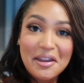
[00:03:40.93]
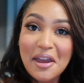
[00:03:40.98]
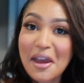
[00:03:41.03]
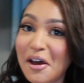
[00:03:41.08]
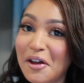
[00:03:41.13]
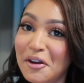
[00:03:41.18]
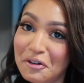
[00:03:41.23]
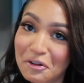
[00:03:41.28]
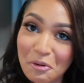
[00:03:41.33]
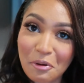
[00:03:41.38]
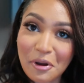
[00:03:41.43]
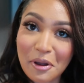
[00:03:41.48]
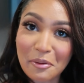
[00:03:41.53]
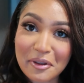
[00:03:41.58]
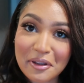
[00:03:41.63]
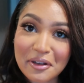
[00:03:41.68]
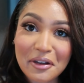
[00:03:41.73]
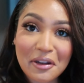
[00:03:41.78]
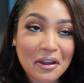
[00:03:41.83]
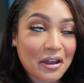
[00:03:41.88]
A new
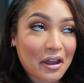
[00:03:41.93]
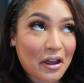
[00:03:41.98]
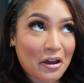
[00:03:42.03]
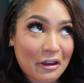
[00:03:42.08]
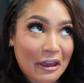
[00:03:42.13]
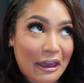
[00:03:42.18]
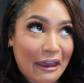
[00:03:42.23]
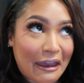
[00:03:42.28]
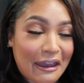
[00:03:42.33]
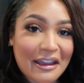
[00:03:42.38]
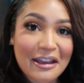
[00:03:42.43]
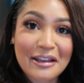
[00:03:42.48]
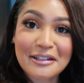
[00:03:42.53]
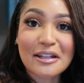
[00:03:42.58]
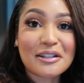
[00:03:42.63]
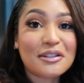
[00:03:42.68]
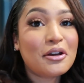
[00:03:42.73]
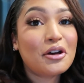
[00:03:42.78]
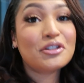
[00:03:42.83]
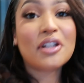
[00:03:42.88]
woman, okay,
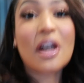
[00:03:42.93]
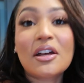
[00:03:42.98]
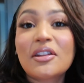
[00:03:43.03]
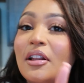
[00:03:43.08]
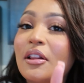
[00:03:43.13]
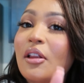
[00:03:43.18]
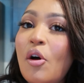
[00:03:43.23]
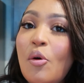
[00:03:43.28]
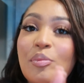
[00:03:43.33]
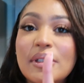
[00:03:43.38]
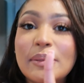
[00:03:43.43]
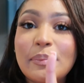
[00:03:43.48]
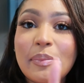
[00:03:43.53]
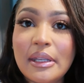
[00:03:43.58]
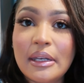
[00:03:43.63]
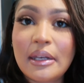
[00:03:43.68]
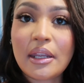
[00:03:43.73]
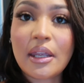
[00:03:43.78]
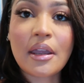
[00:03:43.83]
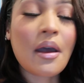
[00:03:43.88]
because I told y'all the globe was
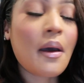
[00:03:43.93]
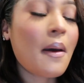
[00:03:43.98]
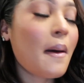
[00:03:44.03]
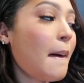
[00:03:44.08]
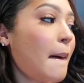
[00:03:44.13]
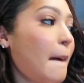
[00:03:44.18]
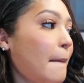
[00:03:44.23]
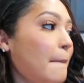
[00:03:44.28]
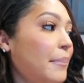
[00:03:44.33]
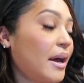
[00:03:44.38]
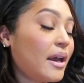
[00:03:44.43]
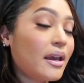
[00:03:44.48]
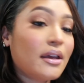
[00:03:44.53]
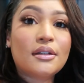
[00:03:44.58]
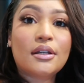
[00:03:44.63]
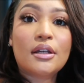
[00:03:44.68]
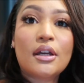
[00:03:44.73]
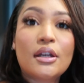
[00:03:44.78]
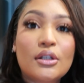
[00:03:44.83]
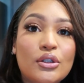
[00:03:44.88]
pending. But
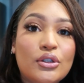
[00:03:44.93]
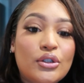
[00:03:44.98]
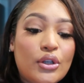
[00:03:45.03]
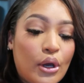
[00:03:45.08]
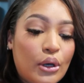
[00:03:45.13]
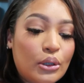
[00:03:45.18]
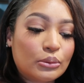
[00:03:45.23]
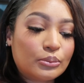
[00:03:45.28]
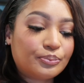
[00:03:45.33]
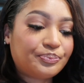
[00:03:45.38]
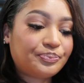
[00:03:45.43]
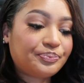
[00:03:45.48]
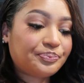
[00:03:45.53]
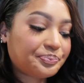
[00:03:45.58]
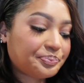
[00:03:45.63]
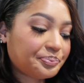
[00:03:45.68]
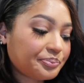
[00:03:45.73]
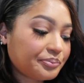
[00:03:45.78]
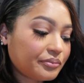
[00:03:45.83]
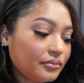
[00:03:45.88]
so
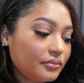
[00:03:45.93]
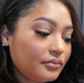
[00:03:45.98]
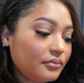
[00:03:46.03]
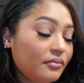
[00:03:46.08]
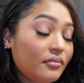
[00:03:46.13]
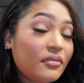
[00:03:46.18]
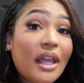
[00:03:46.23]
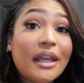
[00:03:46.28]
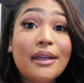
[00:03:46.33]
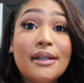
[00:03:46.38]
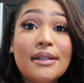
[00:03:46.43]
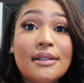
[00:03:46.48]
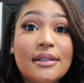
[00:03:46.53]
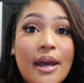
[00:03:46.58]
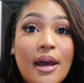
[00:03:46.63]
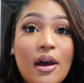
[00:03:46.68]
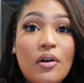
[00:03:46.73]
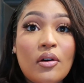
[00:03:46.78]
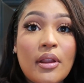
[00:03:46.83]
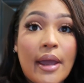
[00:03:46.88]
it is
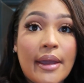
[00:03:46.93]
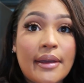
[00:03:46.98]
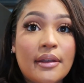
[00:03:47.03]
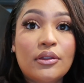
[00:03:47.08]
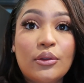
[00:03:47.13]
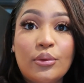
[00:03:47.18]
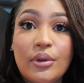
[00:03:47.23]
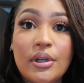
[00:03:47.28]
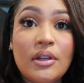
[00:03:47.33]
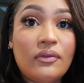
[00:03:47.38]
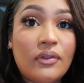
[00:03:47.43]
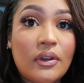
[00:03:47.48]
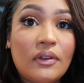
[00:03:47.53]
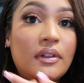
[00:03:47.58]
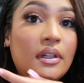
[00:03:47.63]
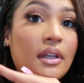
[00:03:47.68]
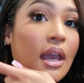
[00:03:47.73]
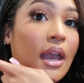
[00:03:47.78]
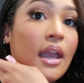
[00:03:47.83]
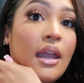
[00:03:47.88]
now like
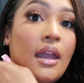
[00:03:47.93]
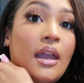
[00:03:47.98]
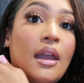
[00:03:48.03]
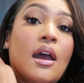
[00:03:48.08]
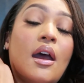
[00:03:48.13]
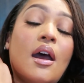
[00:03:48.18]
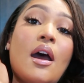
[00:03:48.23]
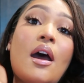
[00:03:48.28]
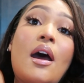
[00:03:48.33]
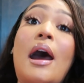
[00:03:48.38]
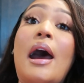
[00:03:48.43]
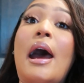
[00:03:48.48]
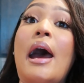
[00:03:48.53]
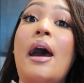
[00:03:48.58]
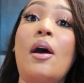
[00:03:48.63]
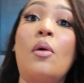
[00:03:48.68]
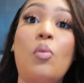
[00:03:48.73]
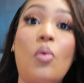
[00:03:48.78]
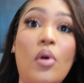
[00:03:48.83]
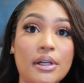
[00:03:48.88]
3.58.
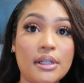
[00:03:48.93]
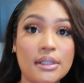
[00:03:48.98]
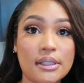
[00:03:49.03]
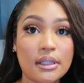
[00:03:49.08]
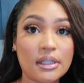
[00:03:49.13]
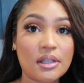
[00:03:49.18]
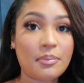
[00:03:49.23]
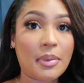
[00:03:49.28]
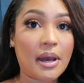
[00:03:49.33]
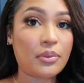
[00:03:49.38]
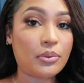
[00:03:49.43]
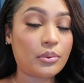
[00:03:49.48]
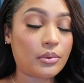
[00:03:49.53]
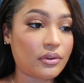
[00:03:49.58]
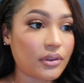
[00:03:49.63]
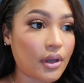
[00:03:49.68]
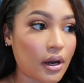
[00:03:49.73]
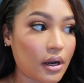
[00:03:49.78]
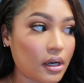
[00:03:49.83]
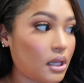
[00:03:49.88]
I wanted to leave by
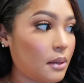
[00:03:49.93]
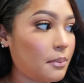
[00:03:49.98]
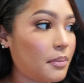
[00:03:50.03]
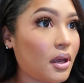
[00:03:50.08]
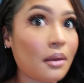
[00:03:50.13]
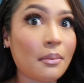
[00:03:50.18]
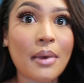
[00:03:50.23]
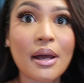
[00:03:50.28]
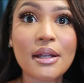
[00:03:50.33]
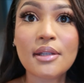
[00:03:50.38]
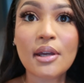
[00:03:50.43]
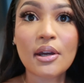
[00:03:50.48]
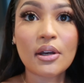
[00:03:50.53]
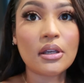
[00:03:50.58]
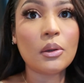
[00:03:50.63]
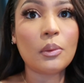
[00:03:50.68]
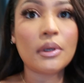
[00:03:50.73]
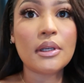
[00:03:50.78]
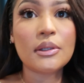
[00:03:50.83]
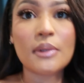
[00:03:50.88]
3.30, but my
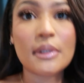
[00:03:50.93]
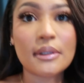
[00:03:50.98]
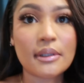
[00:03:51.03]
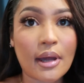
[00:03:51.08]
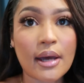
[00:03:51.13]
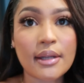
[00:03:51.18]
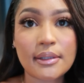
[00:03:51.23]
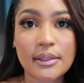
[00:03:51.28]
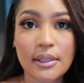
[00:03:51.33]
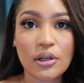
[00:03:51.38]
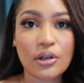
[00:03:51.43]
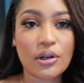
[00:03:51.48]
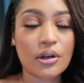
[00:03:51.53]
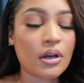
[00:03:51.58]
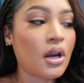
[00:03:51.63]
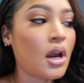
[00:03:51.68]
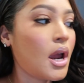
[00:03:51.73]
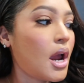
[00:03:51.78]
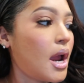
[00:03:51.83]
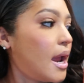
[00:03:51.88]
turkey wings was not tender.